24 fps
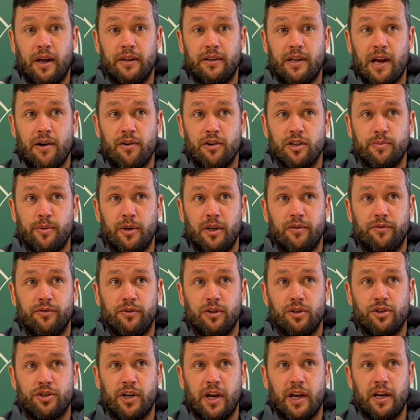Dara's been in
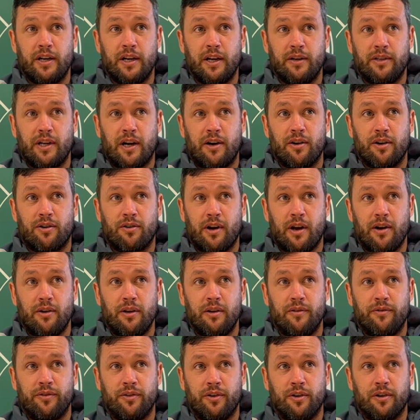full training now, Dara
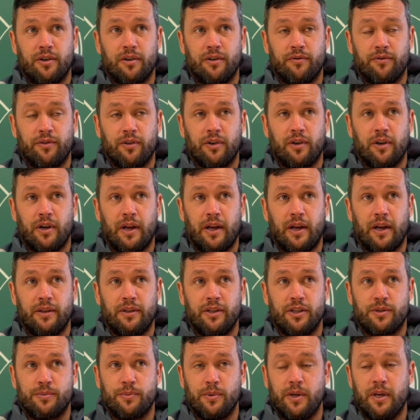Crowley for
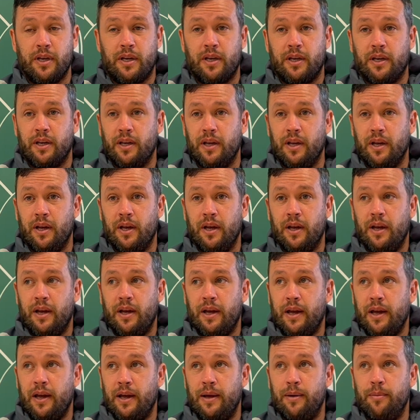this week.
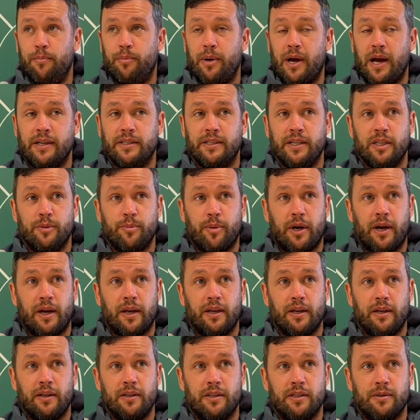Bagsy's
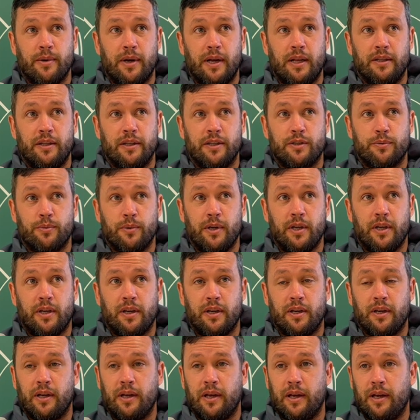back in as well this
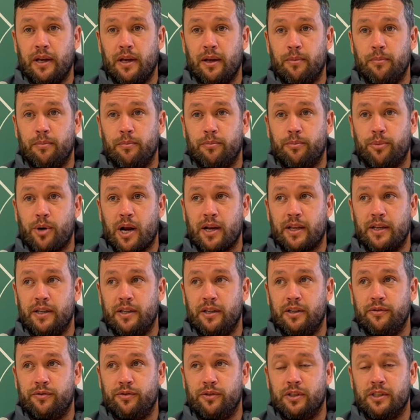week. Practically
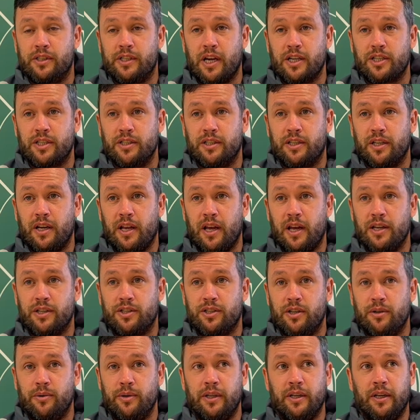did the full session today,
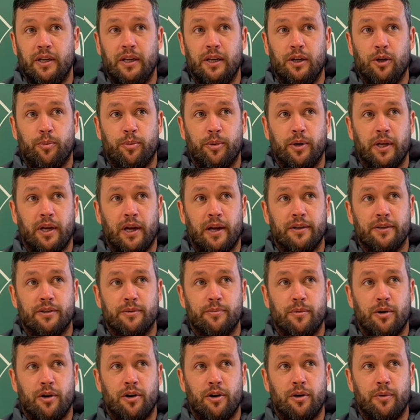so he'll up it again
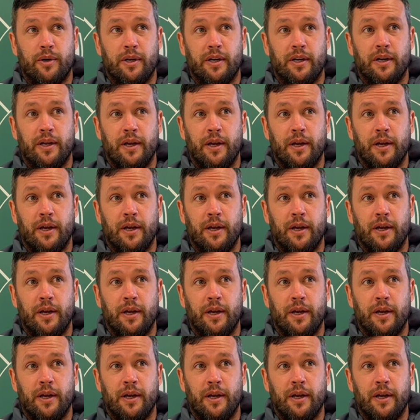tomorrow.